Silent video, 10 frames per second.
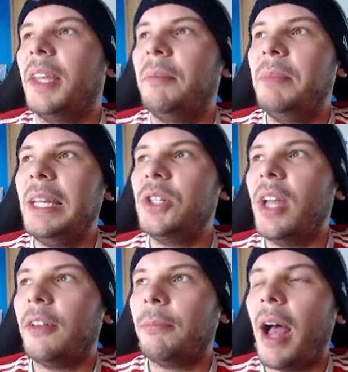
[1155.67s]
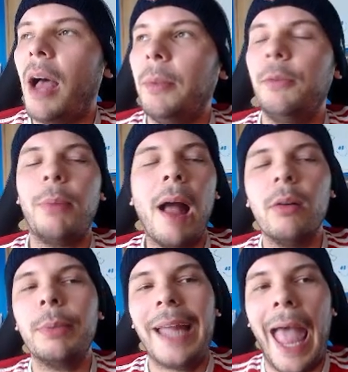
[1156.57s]
BGS Pop is
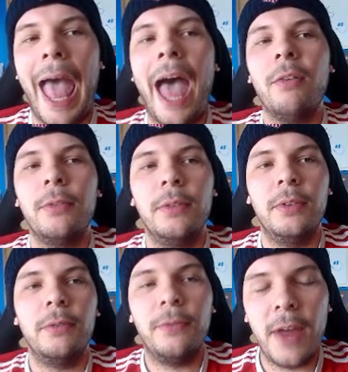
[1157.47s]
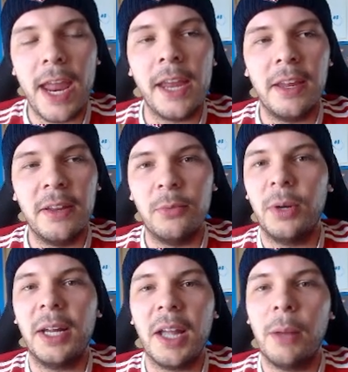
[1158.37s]
probably half fake
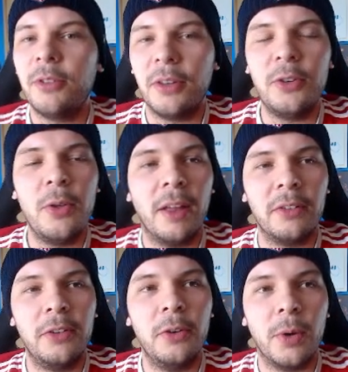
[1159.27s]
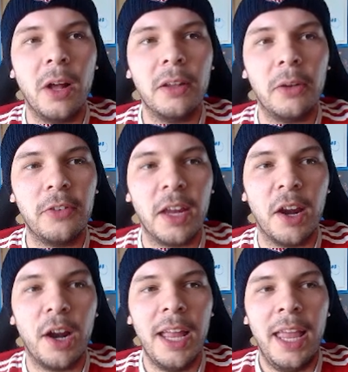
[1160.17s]
when it comes to the 2002 Ronaldo
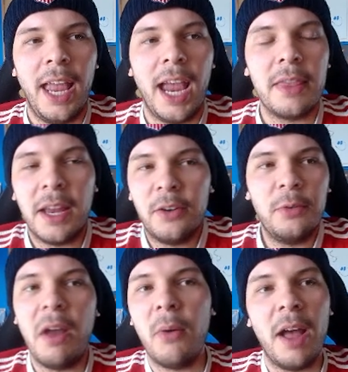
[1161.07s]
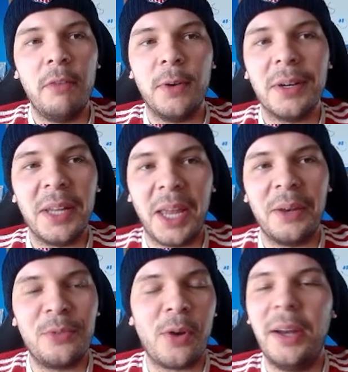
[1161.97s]
sticker, and they do no effort
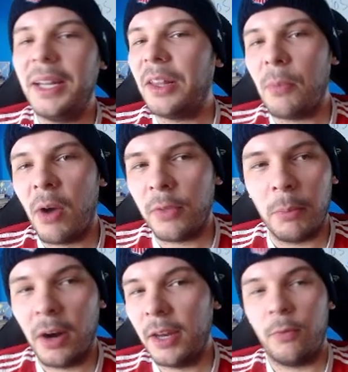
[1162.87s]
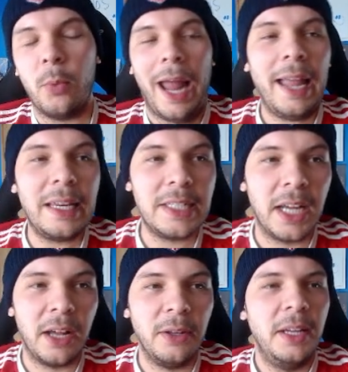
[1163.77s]
in trying to get them off the market from what I can
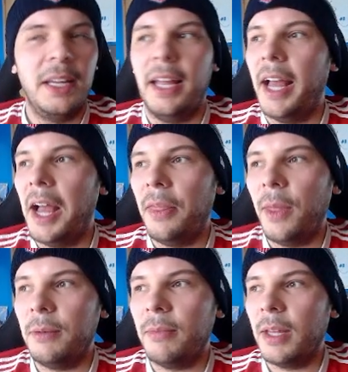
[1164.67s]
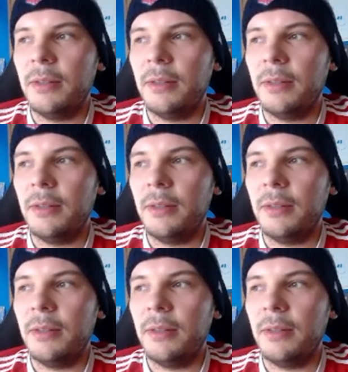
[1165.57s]
tell. They